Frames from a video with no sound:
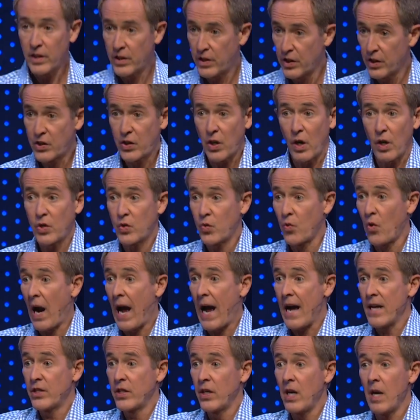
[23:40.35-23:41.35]
just starts
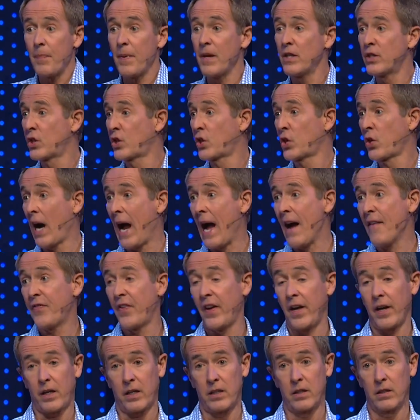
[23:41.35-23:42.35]
rising up. It's
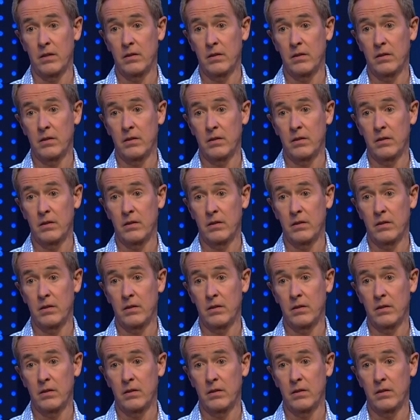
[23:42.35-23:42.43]
traffic.